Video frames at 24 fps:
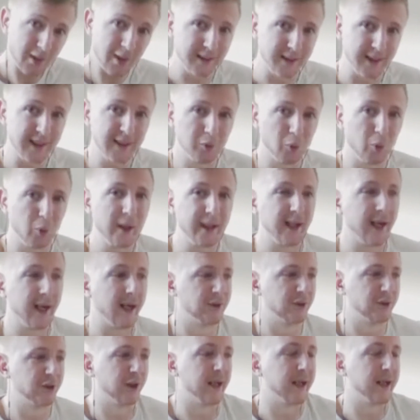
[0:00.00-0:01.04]
this week
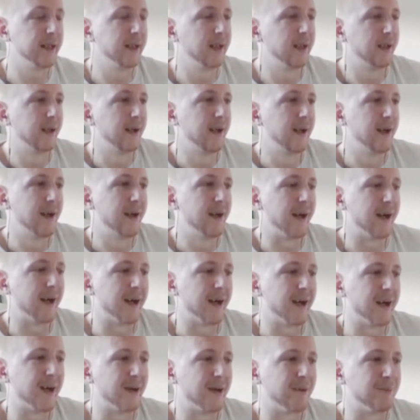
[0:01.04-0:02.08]
actually
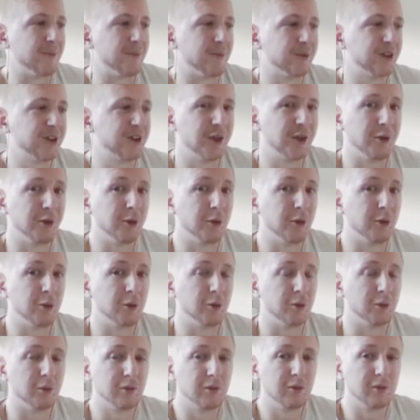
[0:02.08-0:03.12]
um,
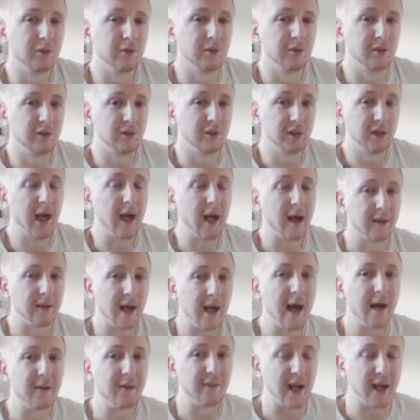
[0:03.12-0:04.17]
to yeah
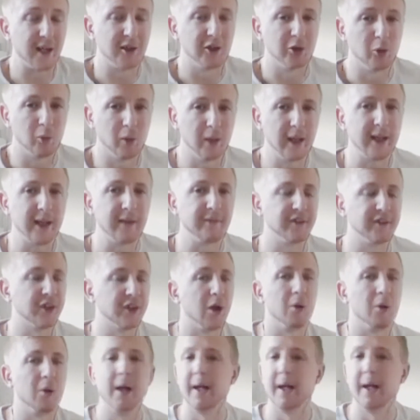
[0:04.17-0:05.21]
have annual leave
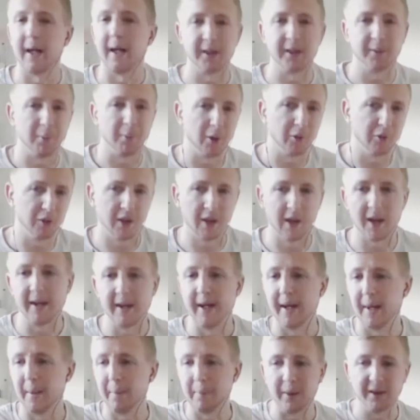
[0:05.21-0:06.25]
so i spoke to like
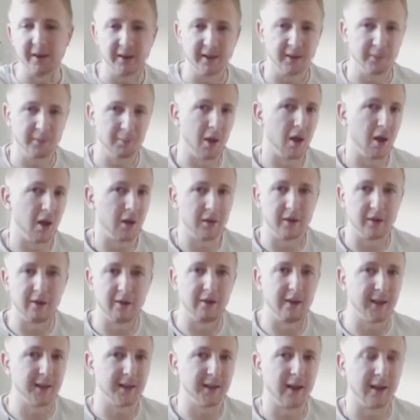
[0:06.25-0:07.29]
business
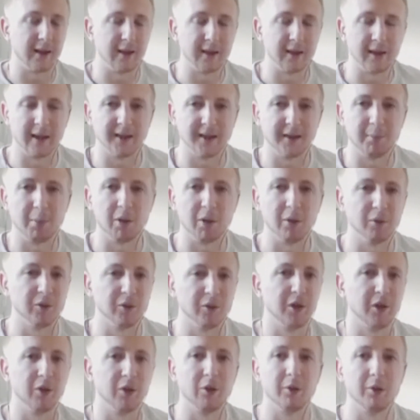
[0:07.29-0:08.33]
partner i, I spoke
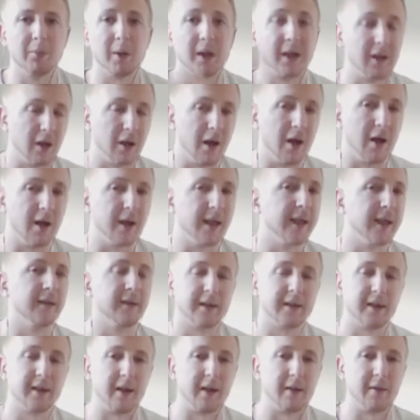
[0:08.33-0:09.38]
to my
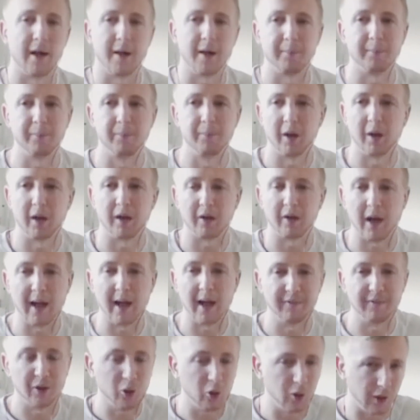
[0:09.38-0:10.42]
clients I, I
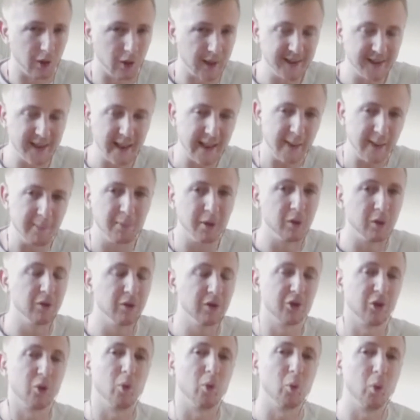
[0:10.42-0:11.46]
have a, a, team that
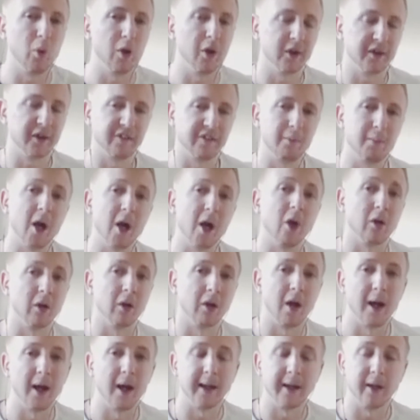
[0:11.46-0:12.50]
sort of works for me
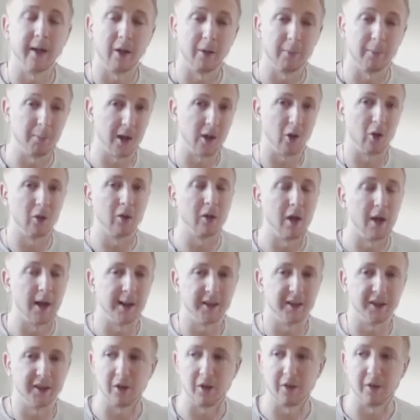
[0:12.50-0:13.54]
online on my
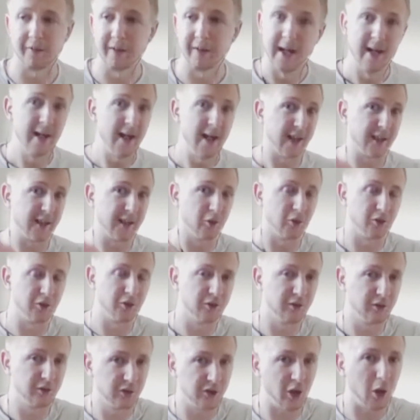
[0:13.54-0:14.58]
online stuff i sort of
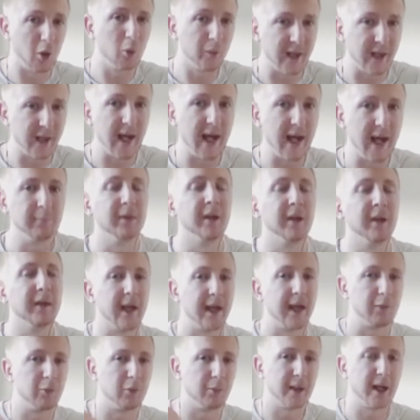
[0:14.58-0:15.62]
told them that
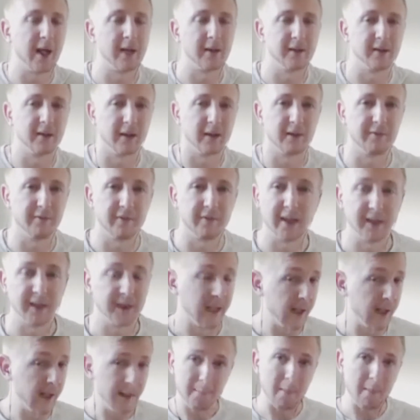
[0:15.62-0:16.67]
they would be handling things
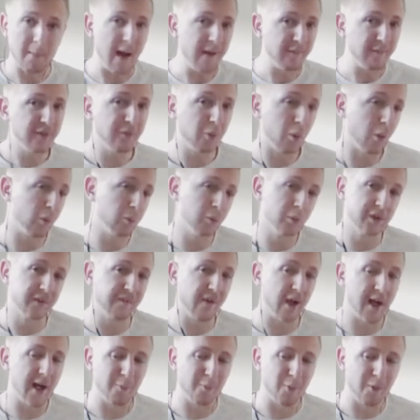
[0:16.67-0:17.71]
everyone was
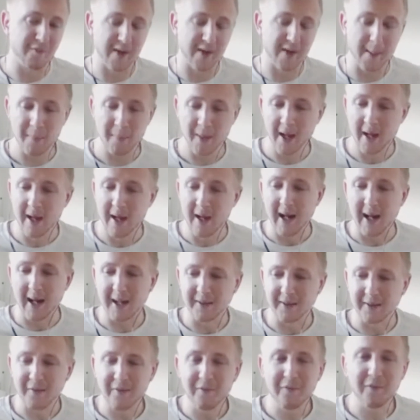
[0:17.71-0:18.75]
fine with it
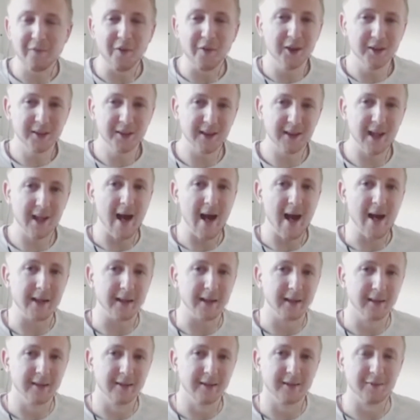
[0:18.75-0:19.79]
and the first
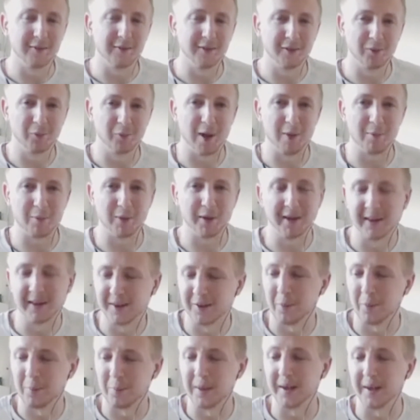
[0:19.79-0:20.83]
day the reason why i bring
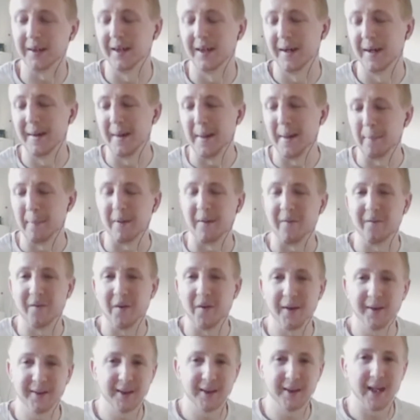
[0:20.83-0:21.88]
this up is the
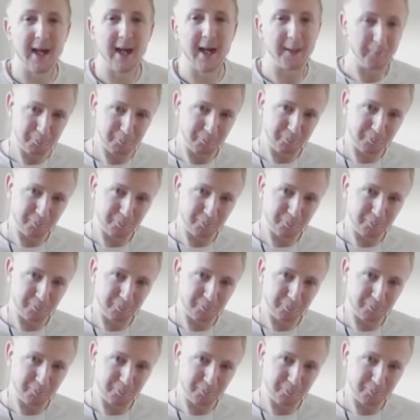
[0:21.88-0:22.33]
first day